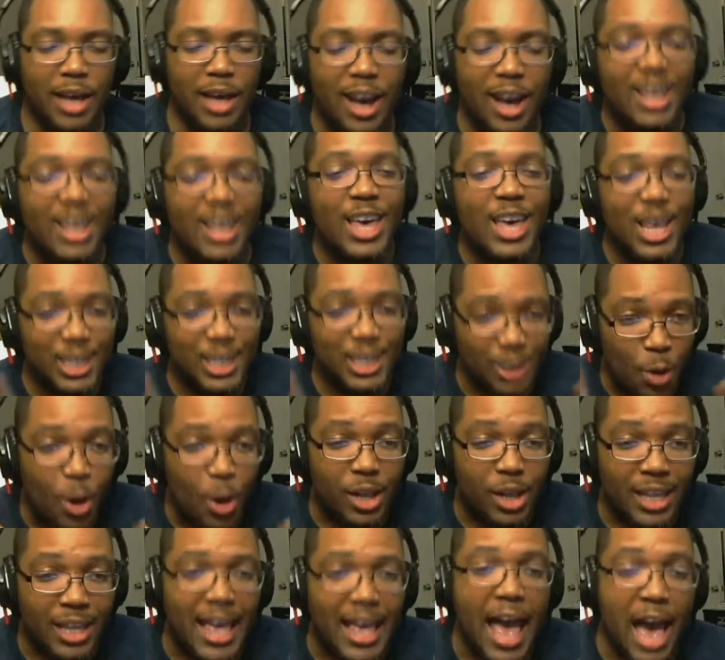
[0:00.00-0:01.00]

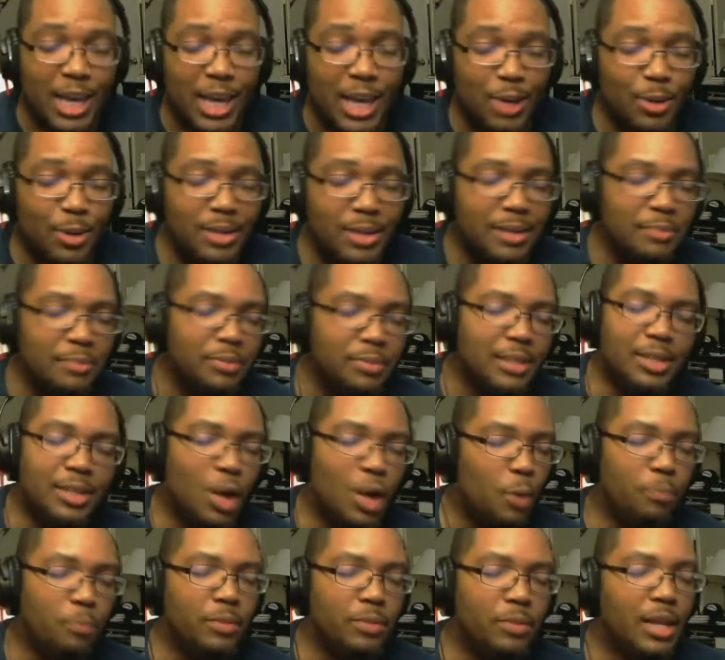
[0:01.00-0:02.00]
historically accurate, no.
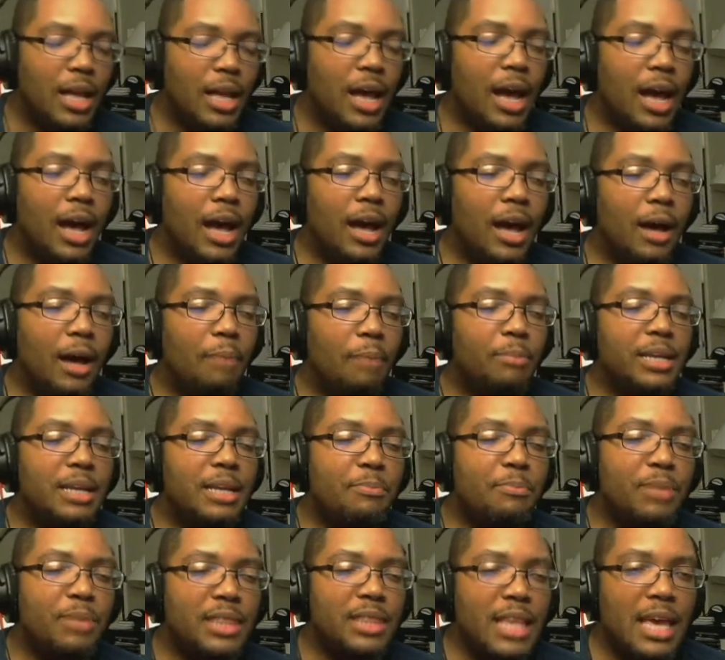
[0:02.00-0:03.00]

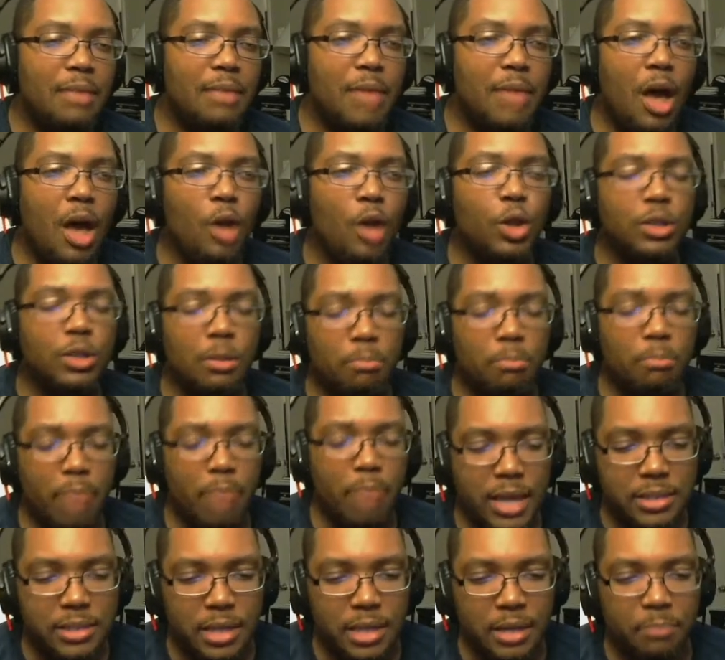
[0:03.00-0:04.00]
But they all look
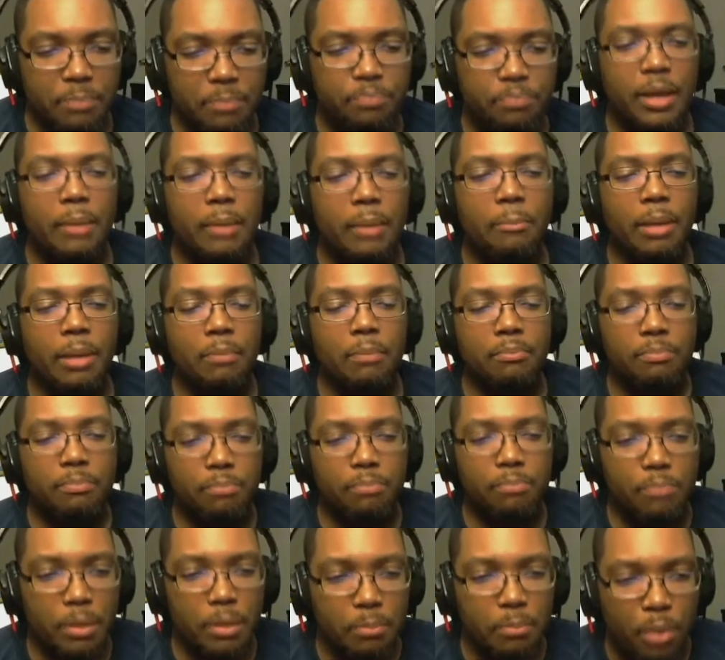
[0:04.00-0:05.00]
amazing.
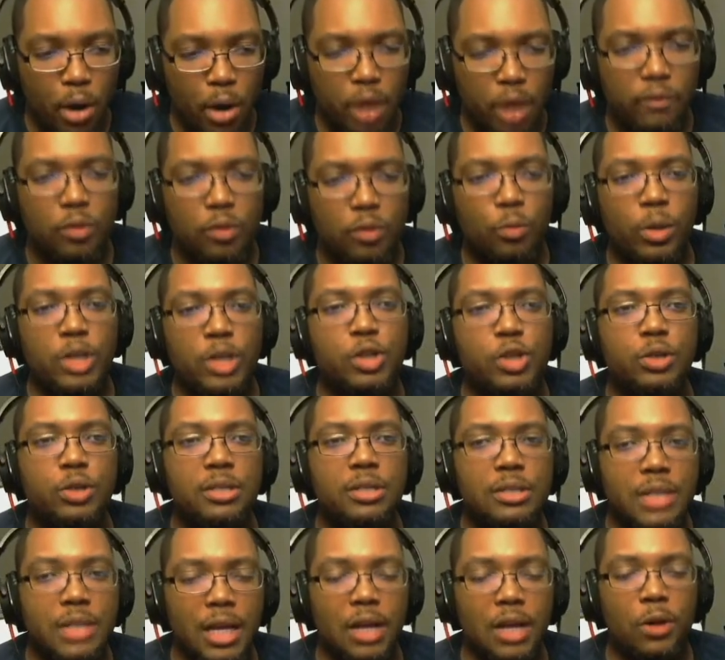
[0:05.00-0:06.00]
But part of it was you could
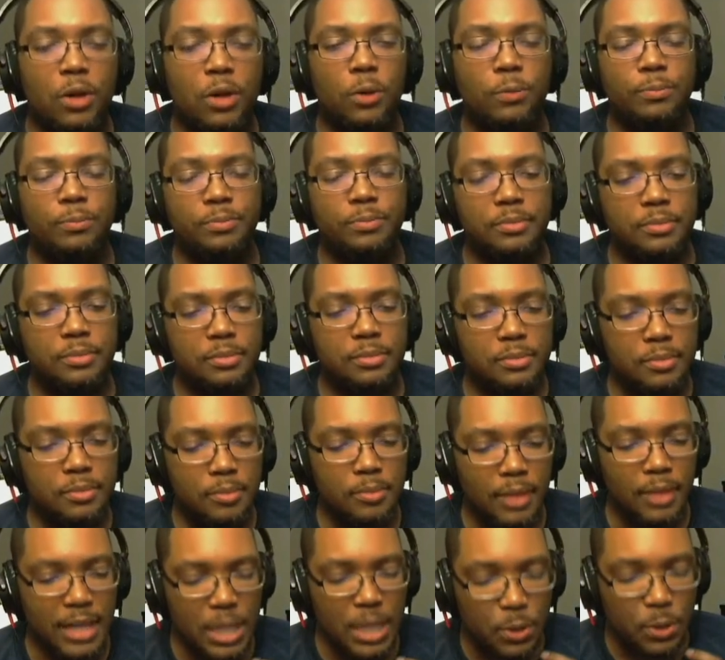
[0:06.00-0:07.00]
tell
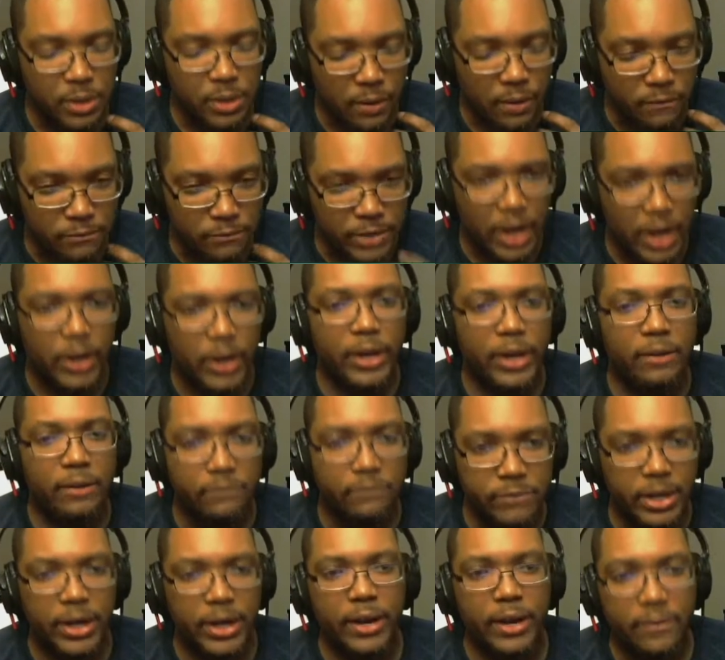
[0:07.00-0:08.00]
it was a very,
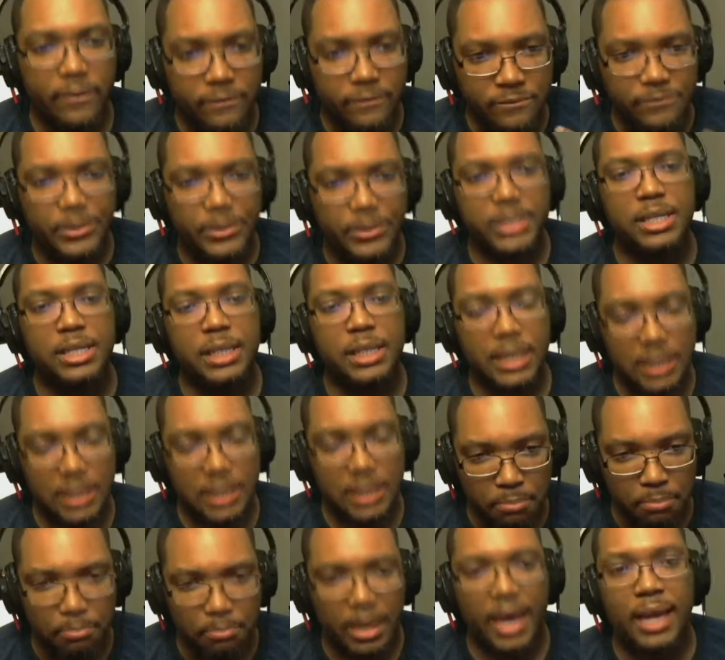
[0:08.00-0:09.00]
very physically
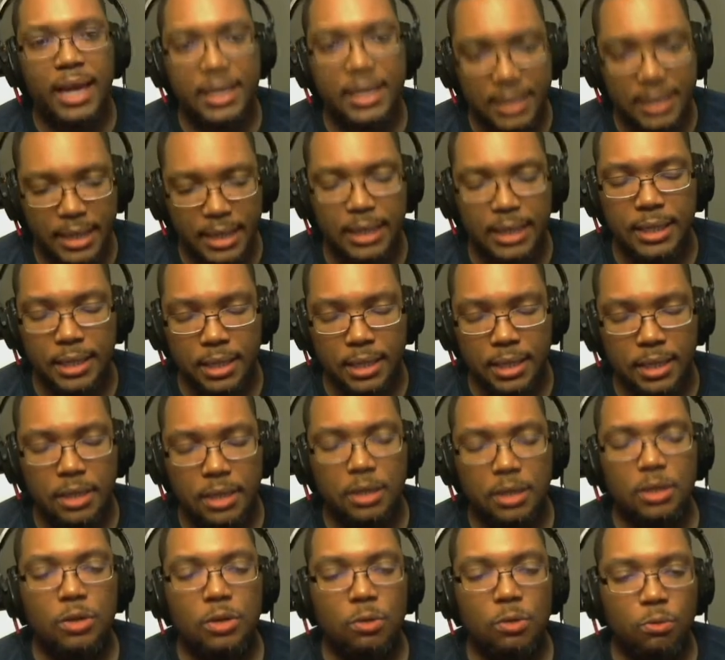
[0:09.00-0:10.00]
demanding
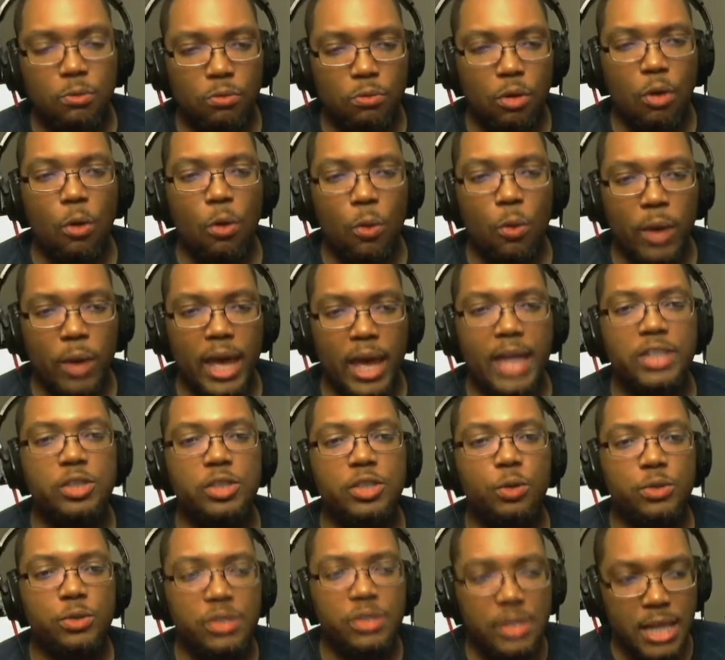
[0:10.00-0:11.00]
role, and
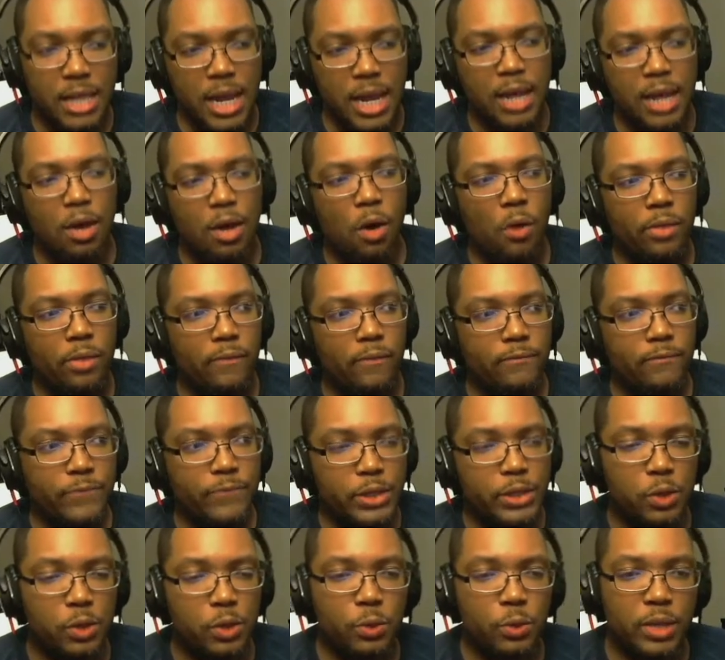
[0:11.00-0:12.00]
so seeing all the
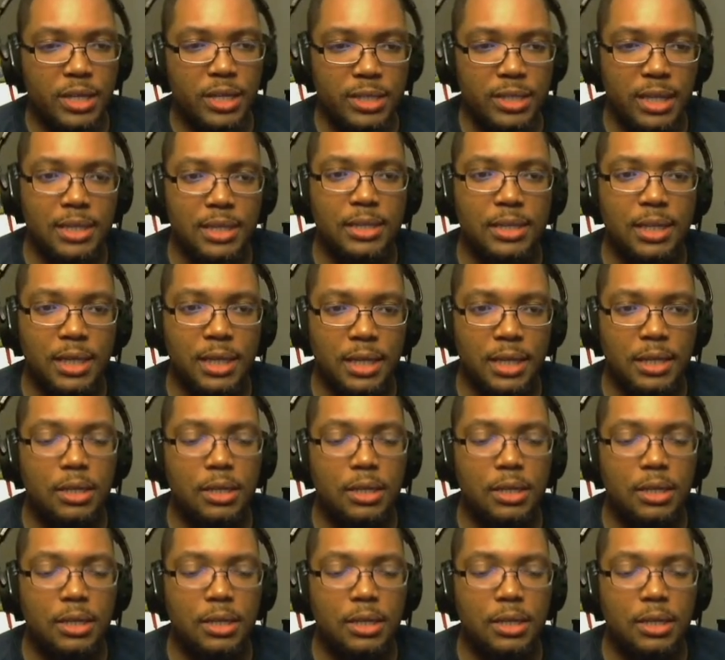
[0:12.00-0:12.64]
physical things they did